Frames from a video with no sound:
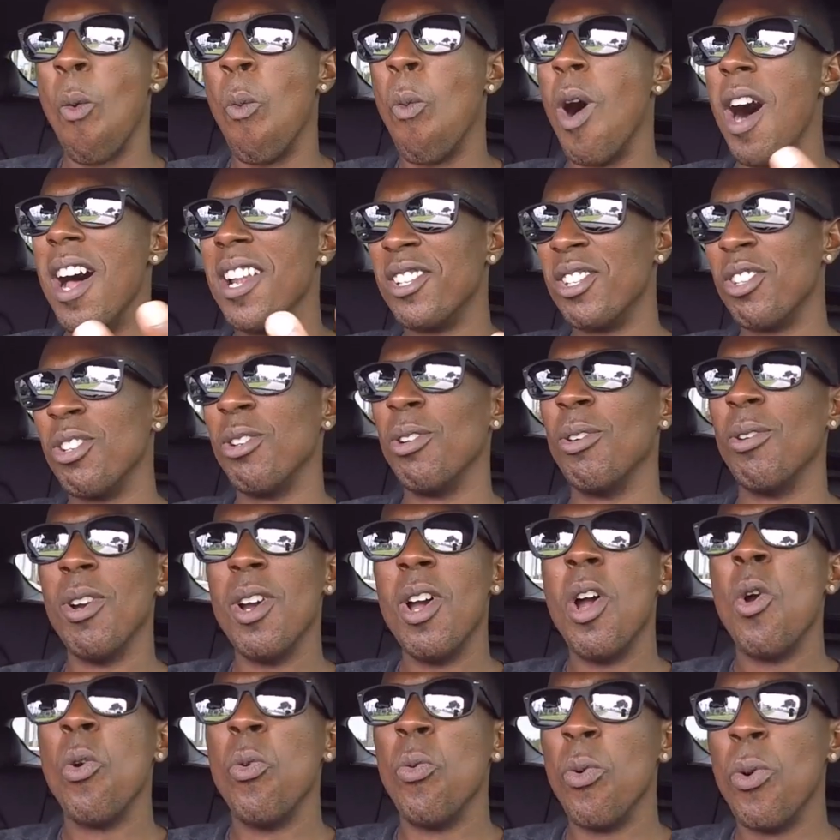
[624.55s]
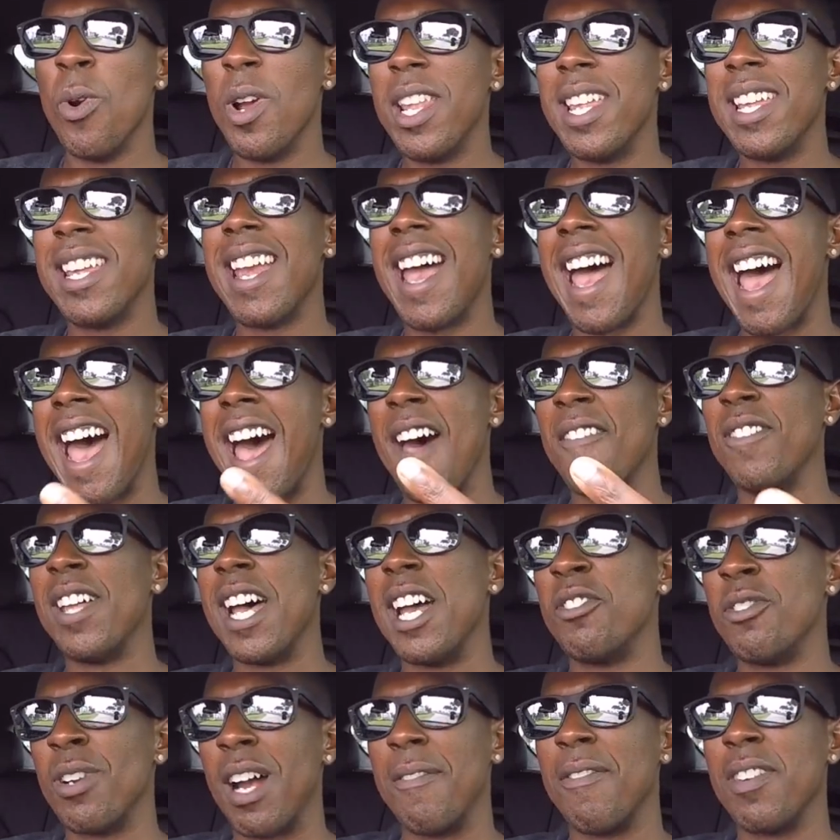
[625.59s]
want to really have
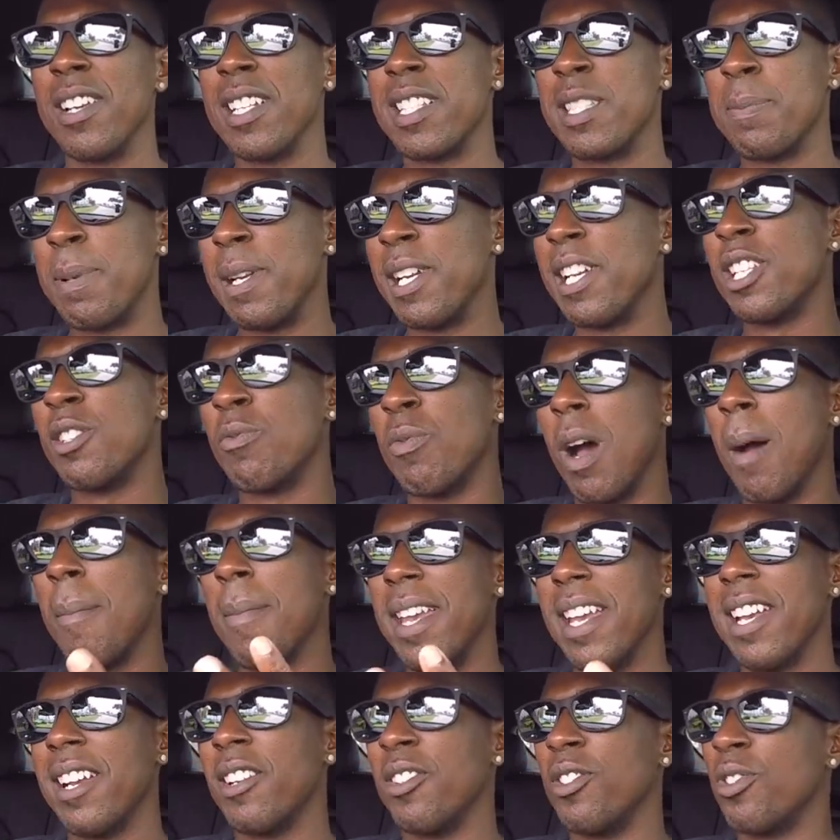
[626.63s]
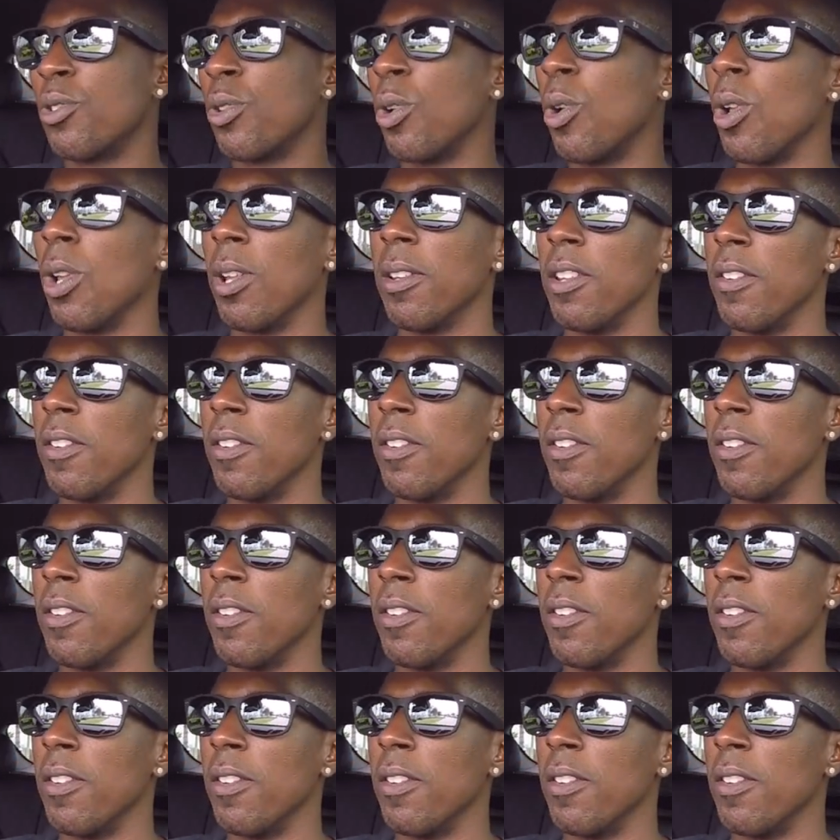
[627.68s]
that driving experience where I'm in control